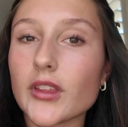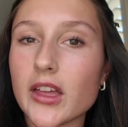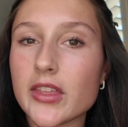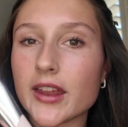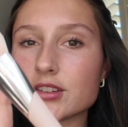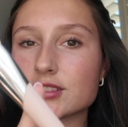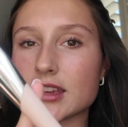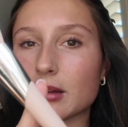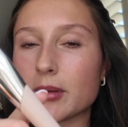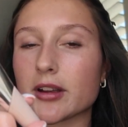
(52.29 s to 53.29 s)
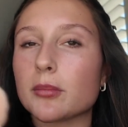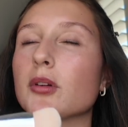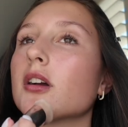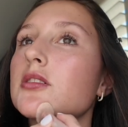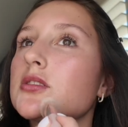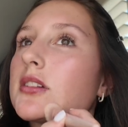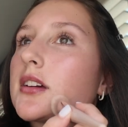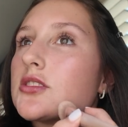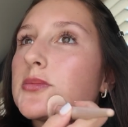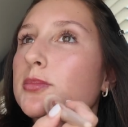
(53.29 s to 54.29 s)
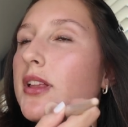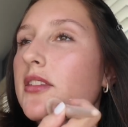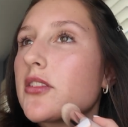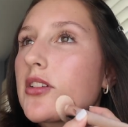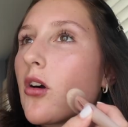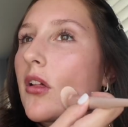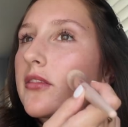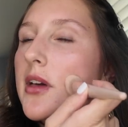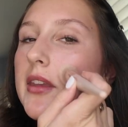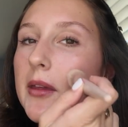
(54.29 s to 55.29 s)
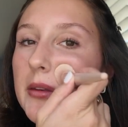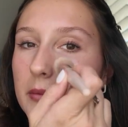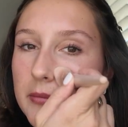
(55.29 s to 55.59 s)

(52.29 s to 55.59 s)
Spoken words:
then I just take a bigger brush and I just blend all of that in.